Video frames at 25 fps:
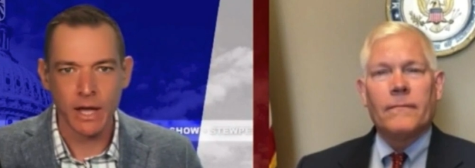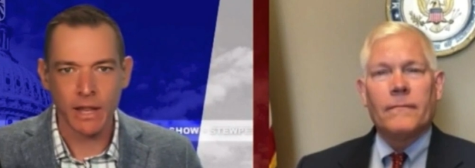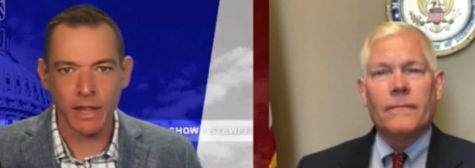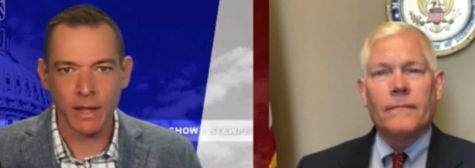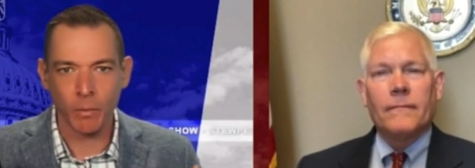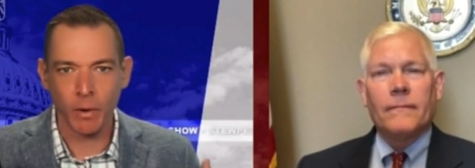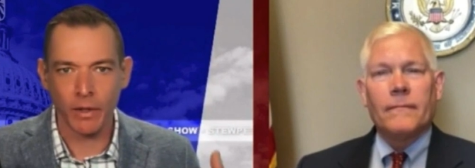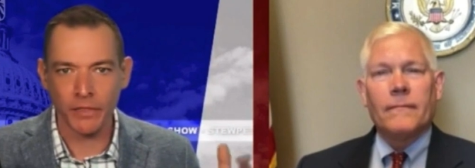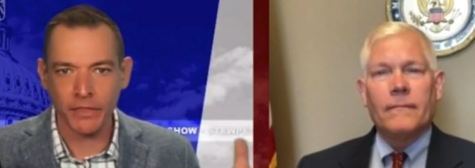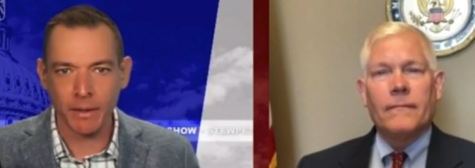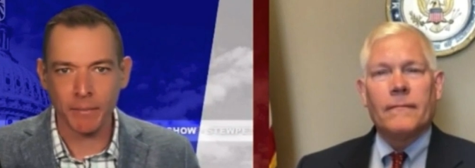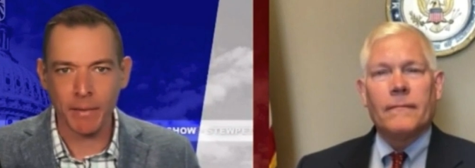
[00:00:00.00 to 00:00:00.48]
Speaker 1: they
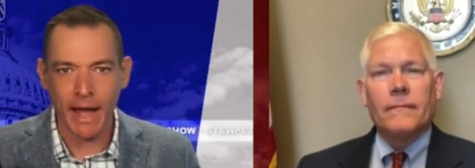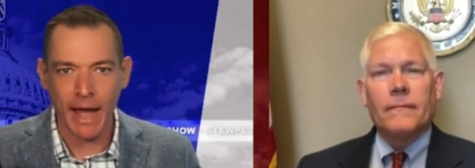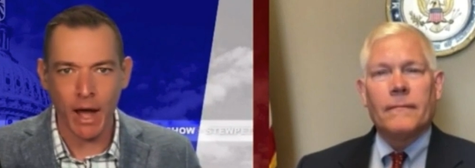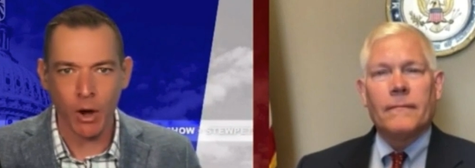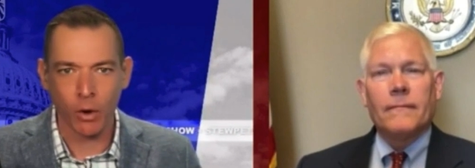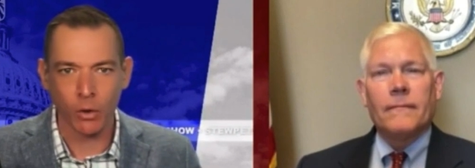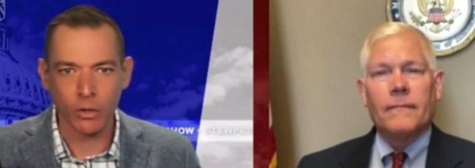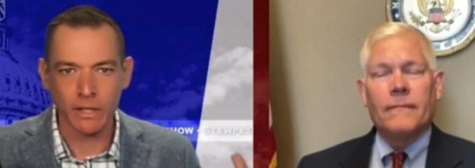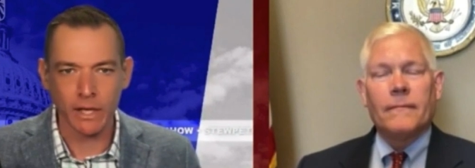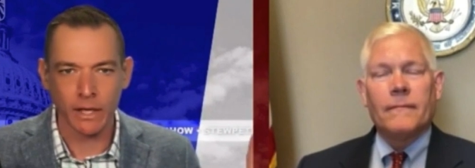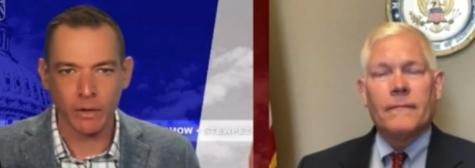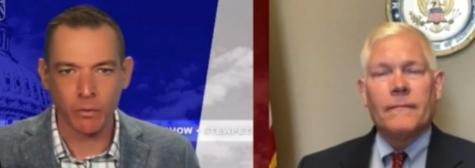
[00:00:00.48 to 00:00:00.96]
want them
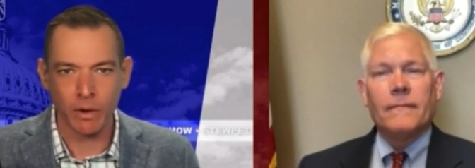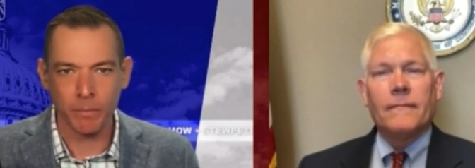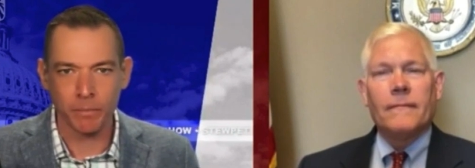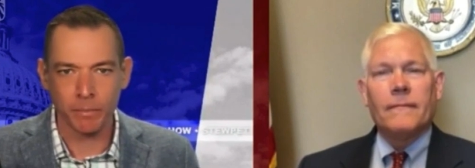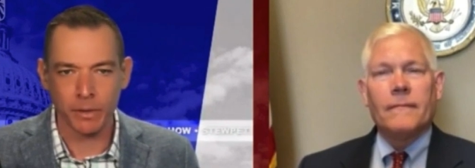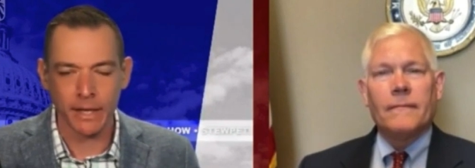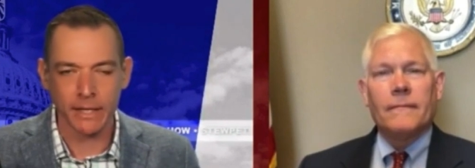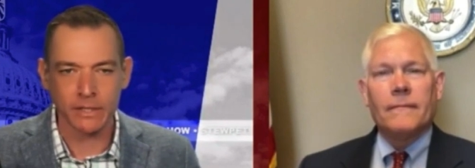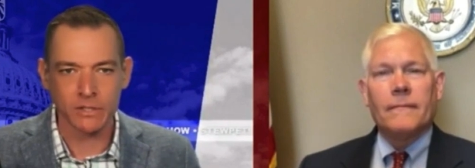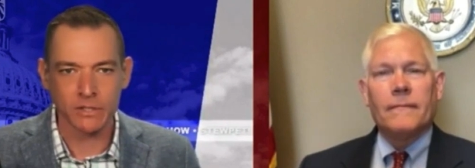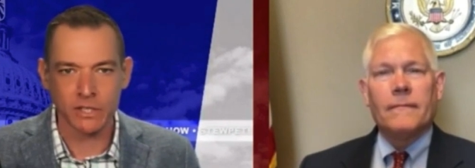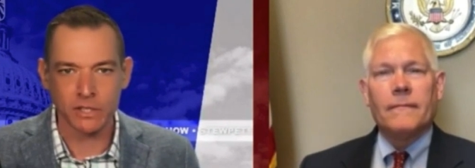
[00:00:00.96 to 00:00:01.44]
out and
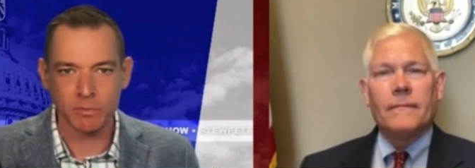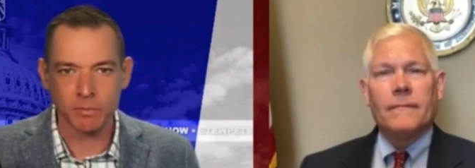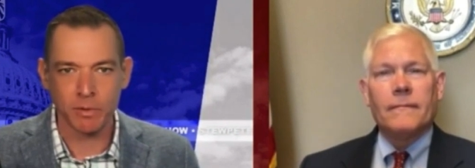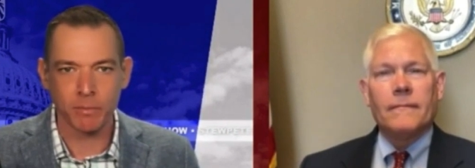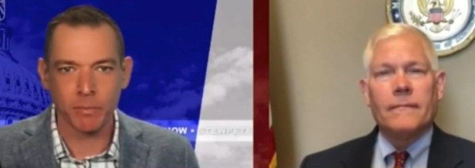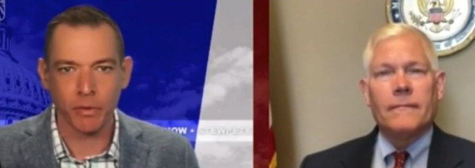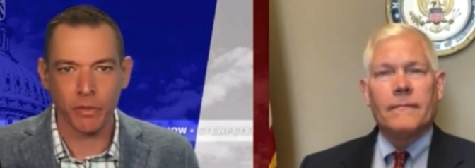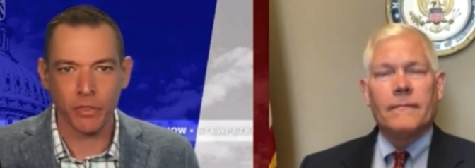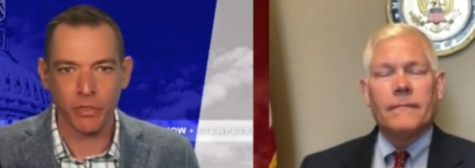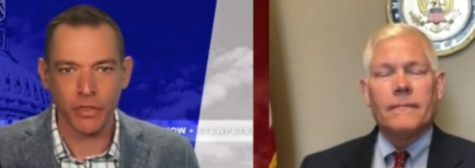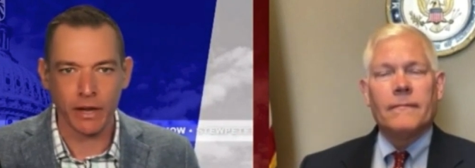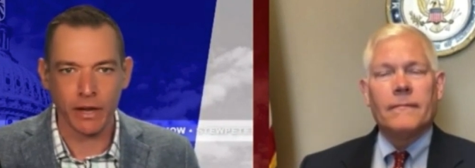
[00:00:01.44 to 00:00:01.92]
replaced. These
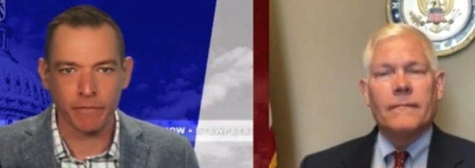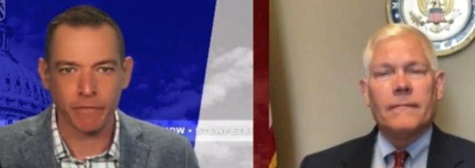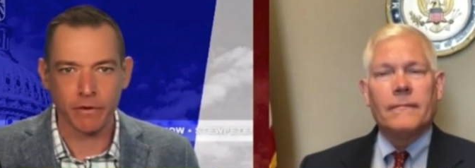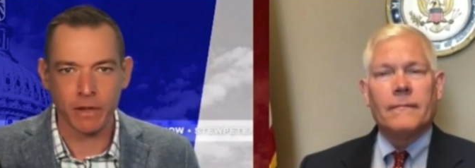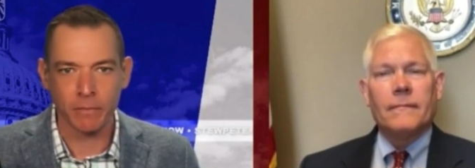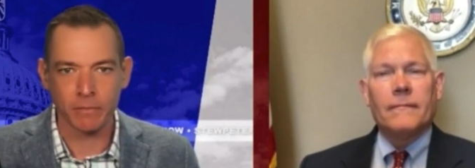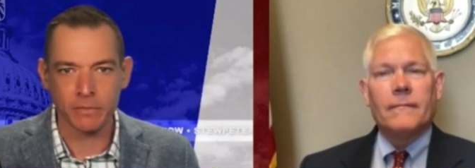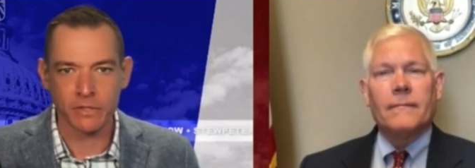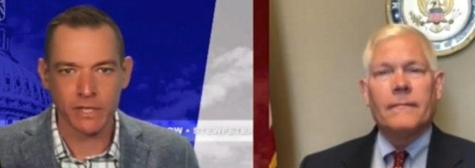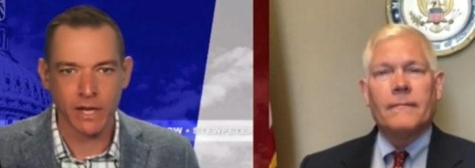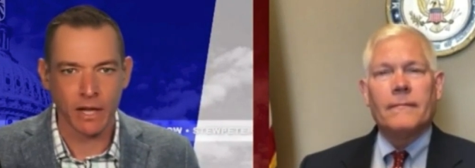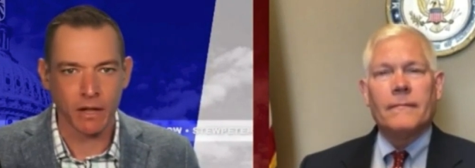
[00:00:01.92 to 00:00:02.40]
people think for
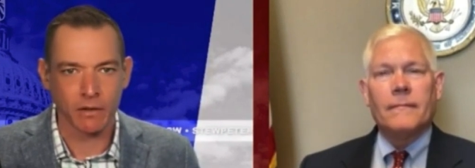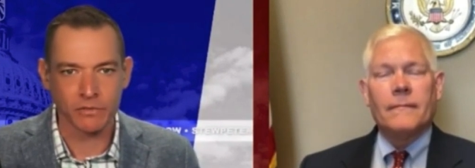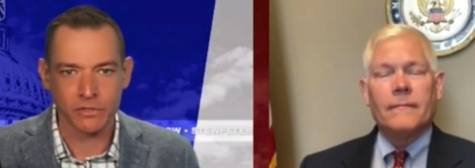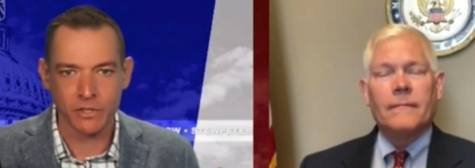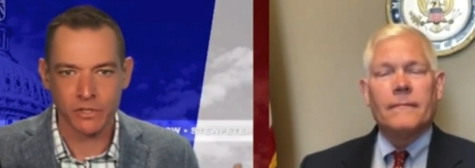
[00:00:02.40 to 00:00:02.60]
themselves.